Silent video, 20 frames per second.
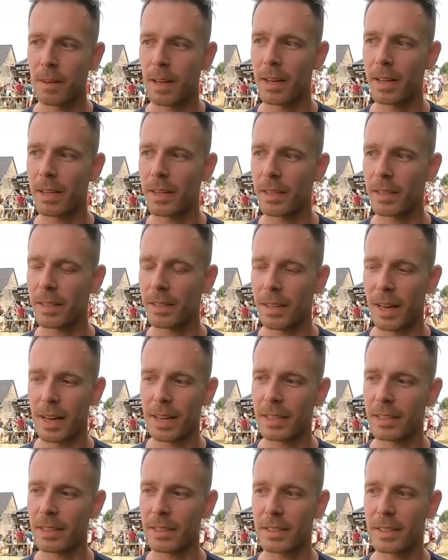uh,
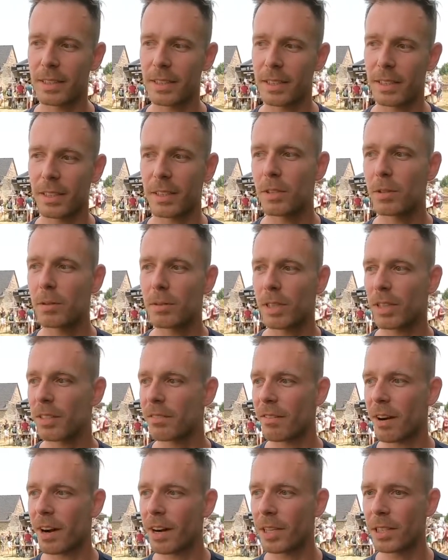and uh, using
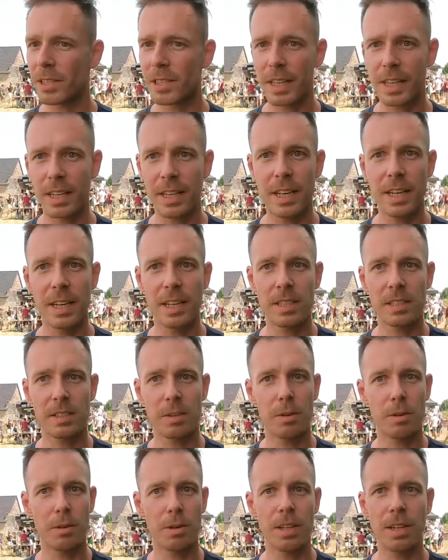various techniques
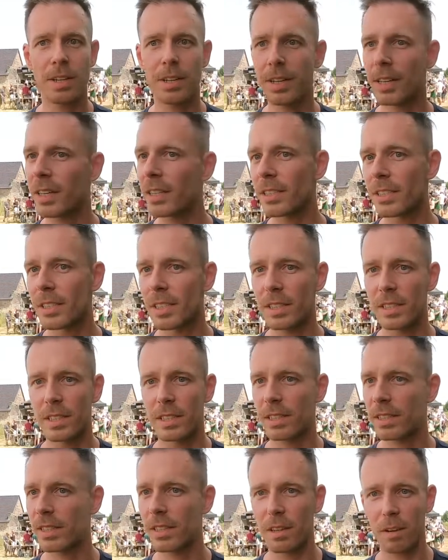or ingredients
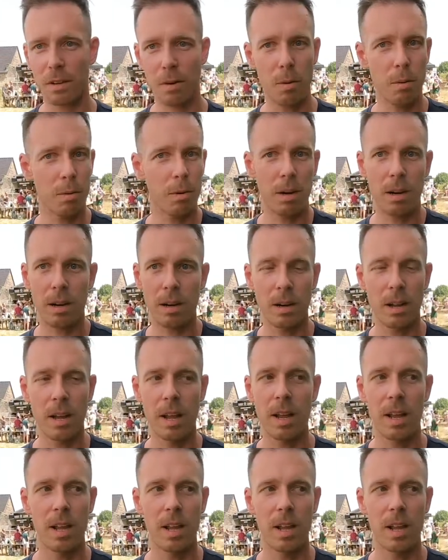is local